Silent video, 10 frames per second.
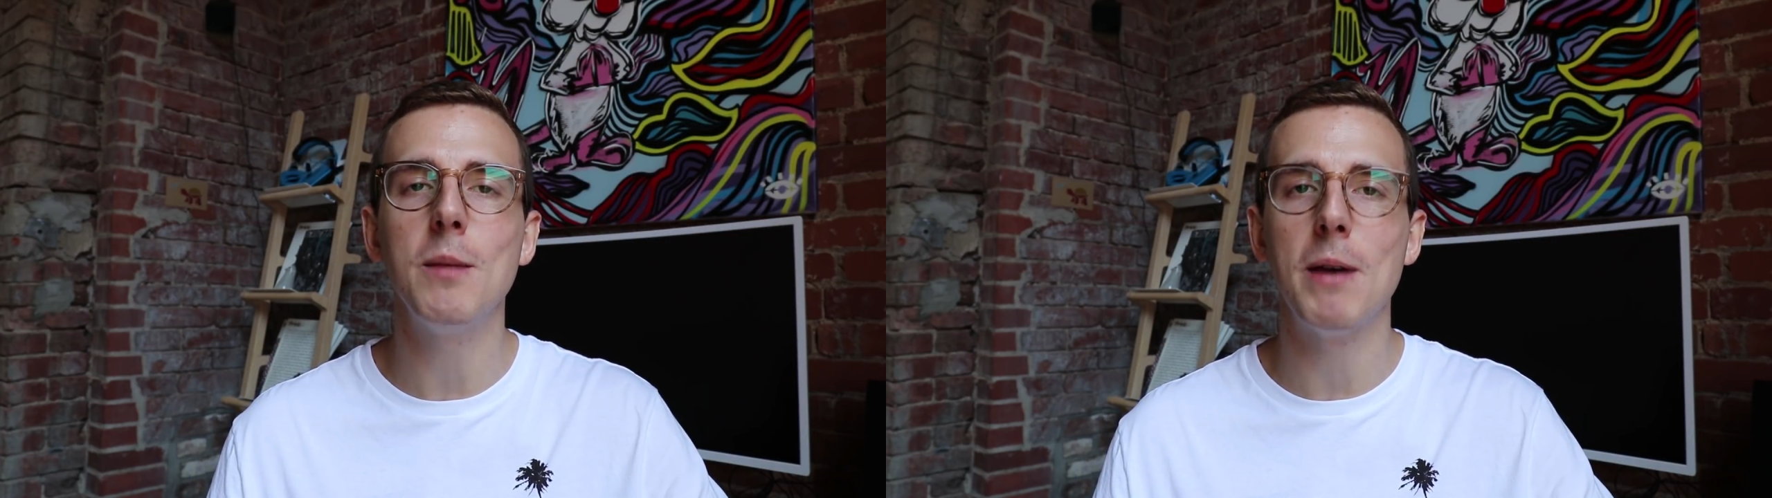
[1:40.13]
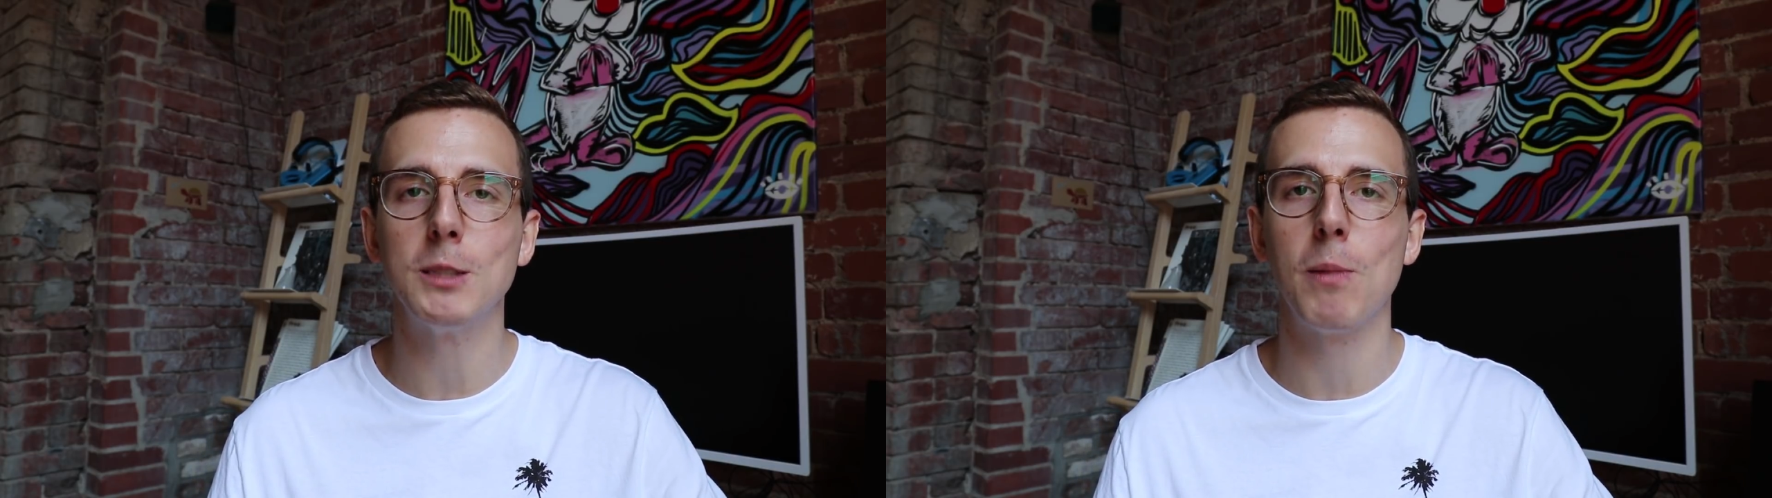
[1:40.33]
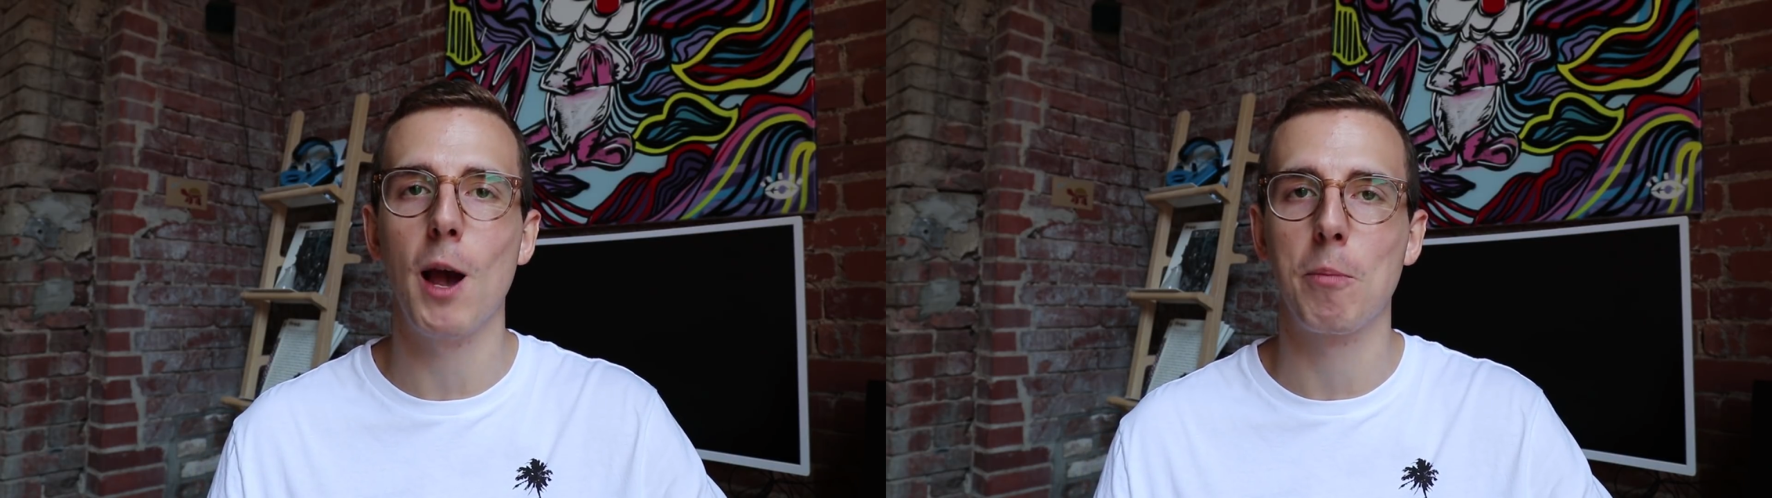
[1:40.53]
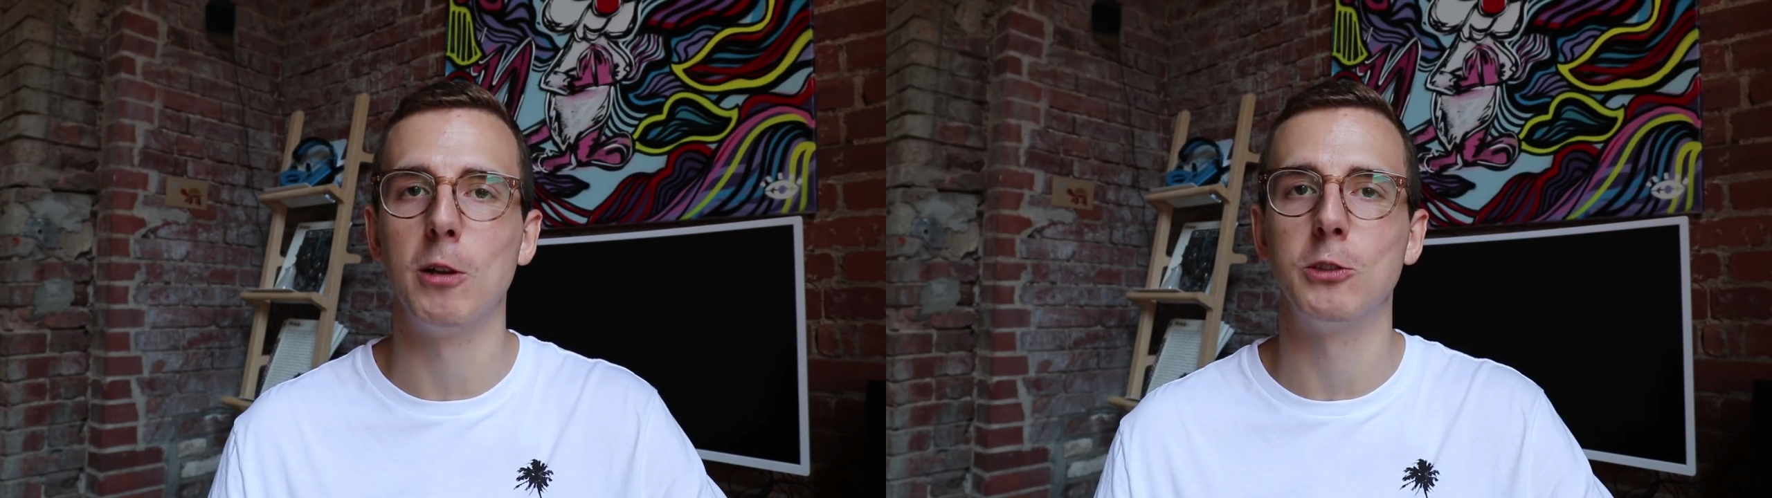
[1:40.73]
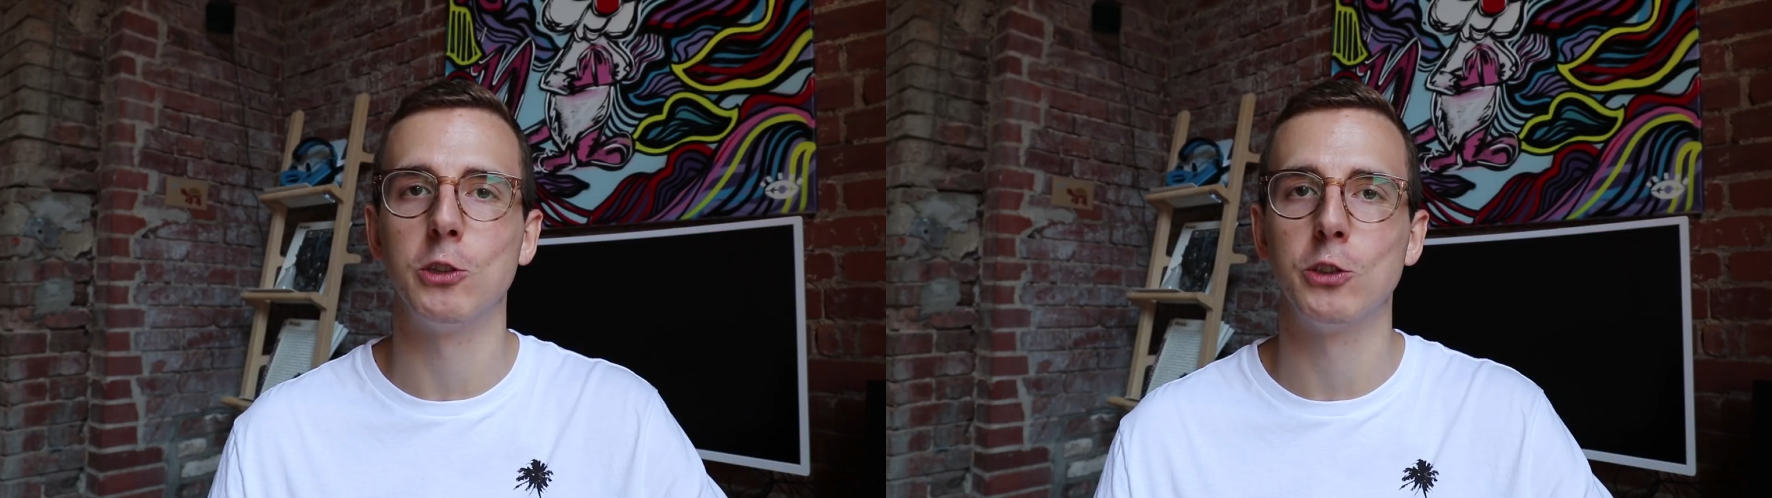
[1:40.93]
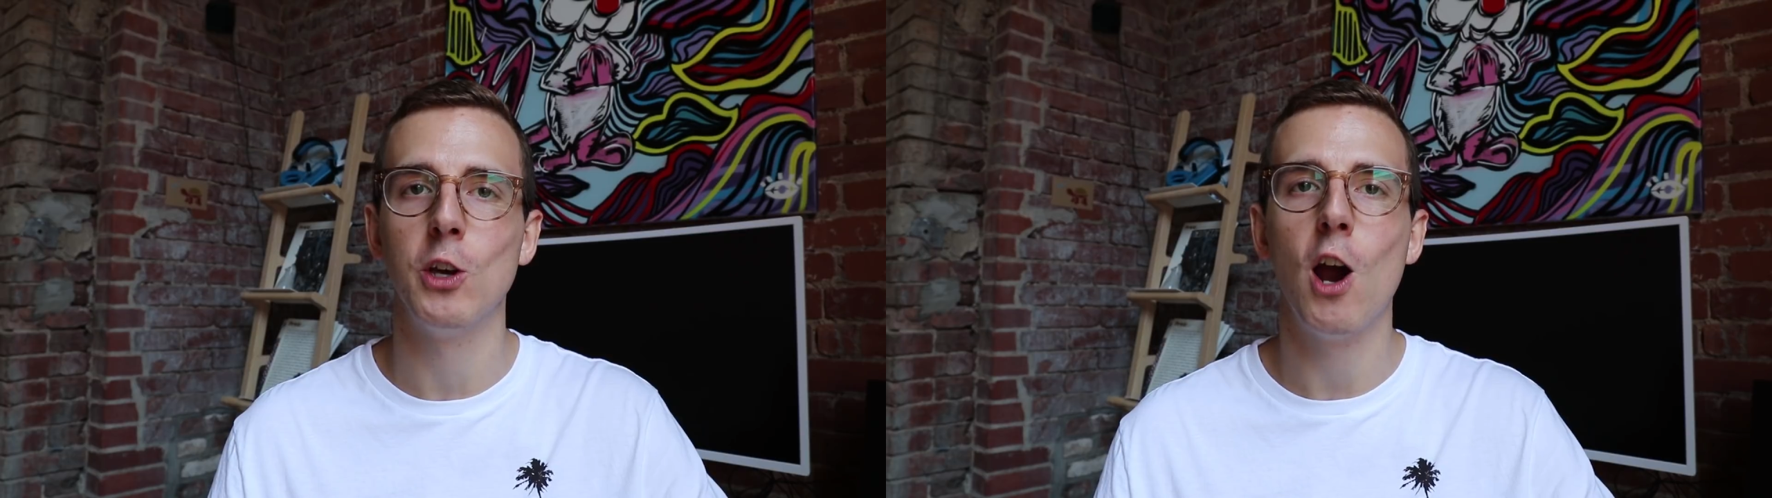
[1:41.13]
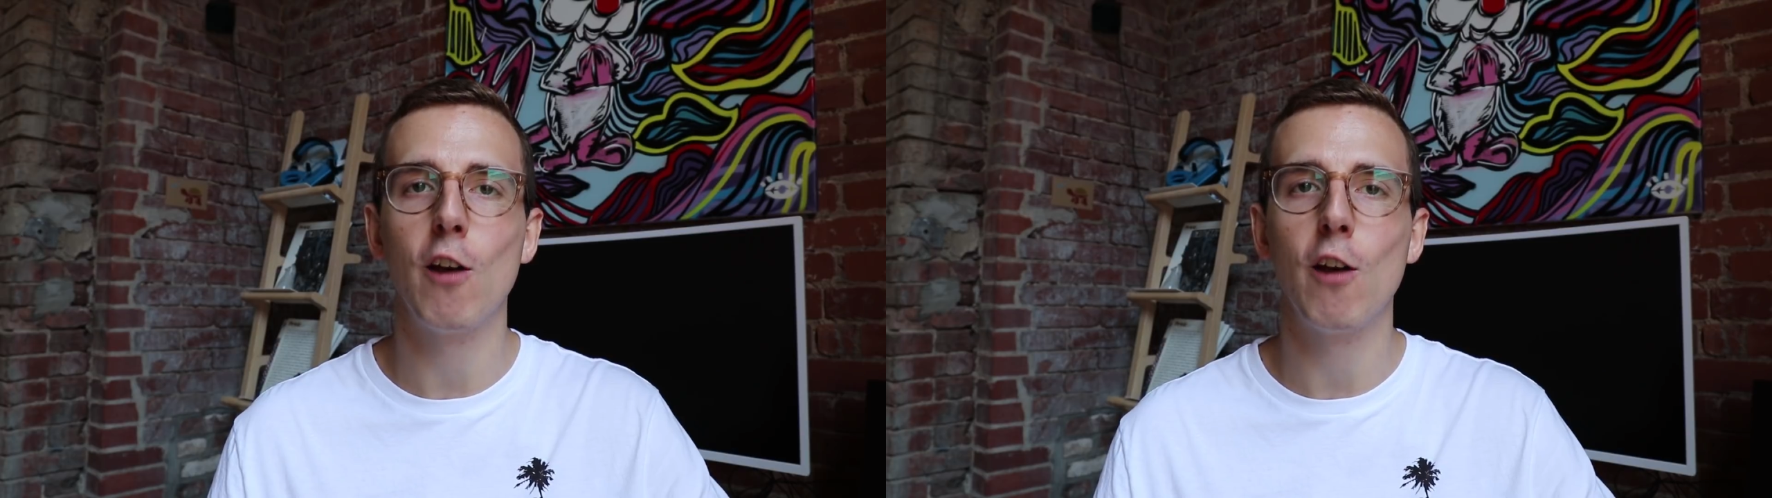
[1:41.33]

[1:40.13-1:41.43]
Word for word: the best block producers